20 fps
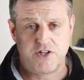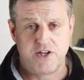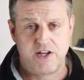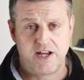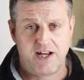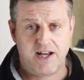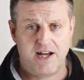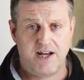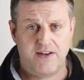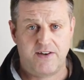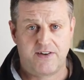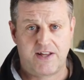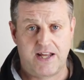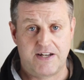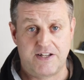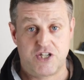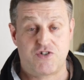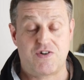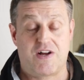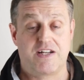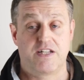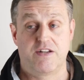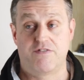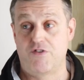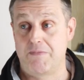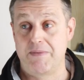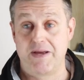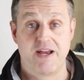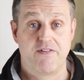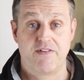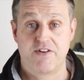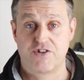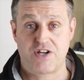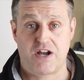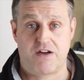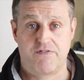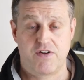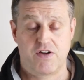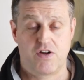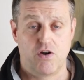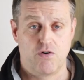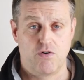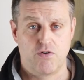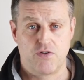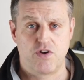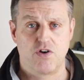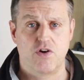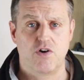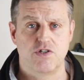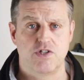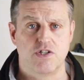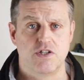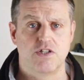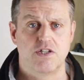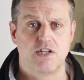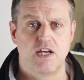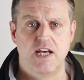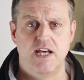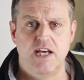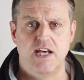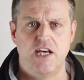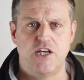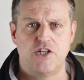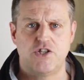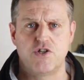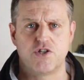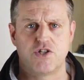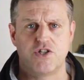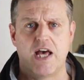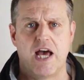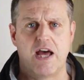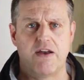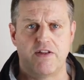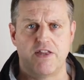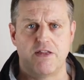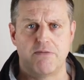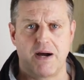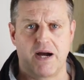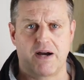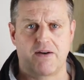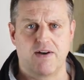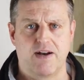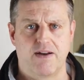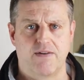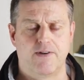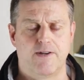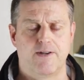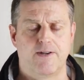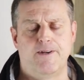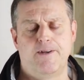so you can't get distracted from hearing traffic or other noises. It's just there in the background.